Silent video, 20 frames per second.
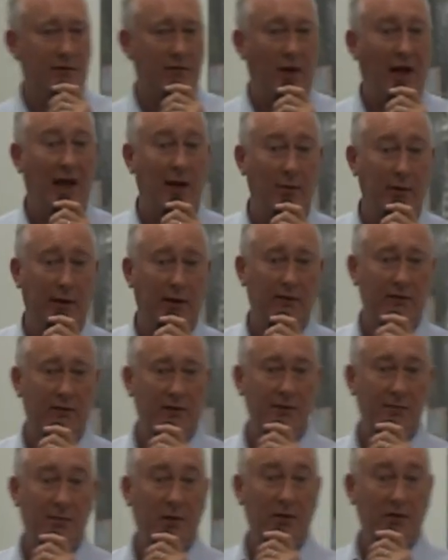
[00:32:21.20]
of how we can
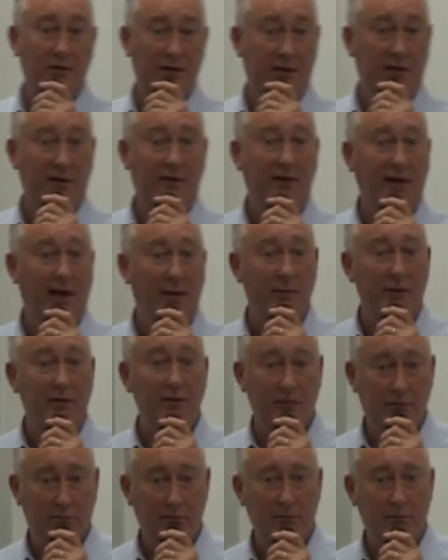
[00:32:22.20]
respond to this
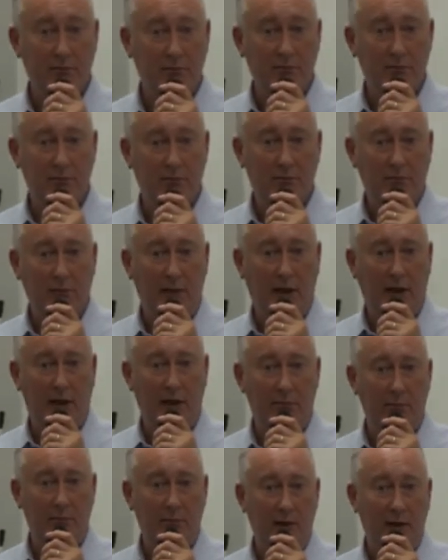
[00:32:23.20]
damage?
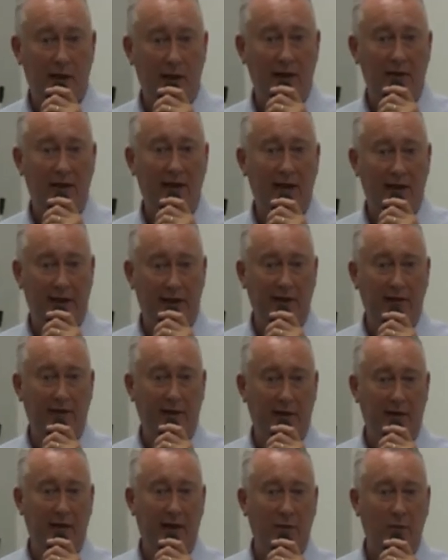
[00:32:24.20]
And that
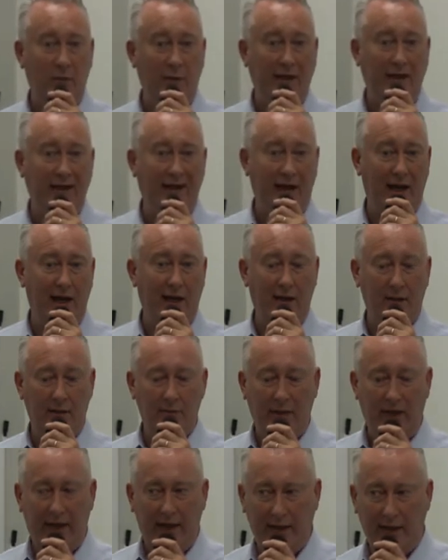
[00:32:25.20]
is that we can
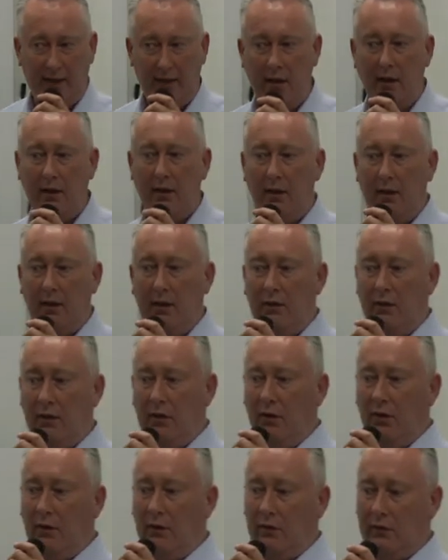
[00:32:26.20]
pay the
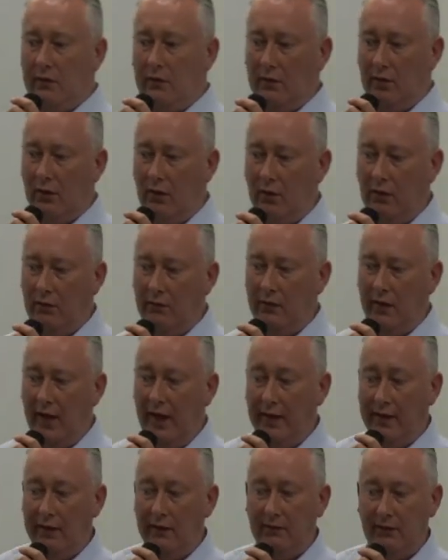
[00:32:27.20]
cost of
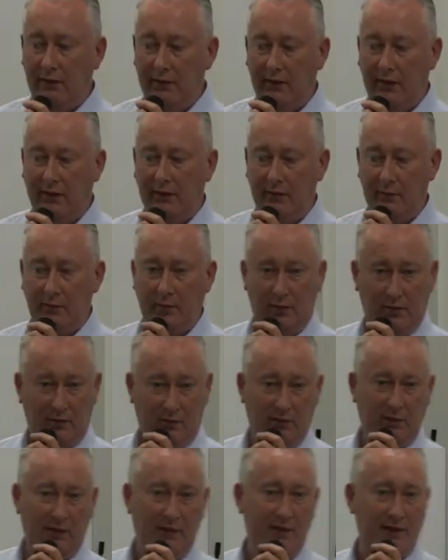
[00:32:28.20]
a feasible
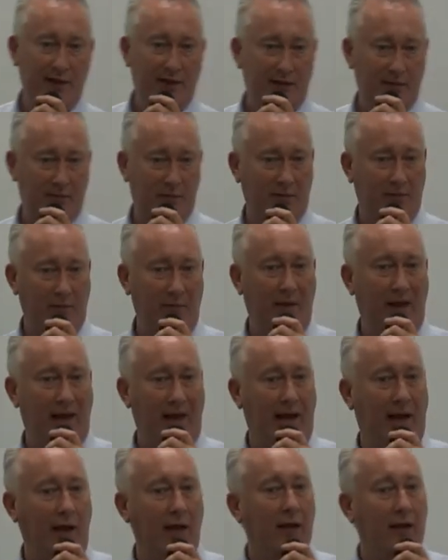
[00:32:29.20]
or consentable
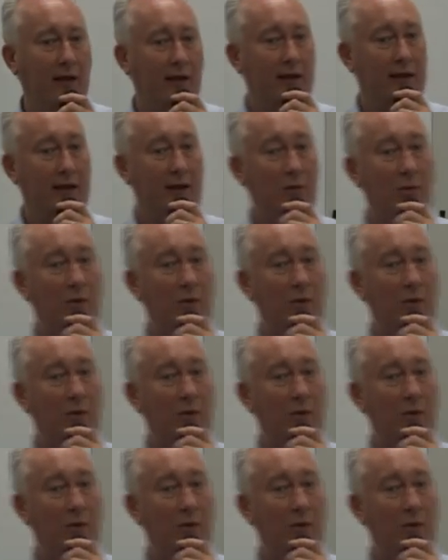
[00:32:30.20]
repair. Now,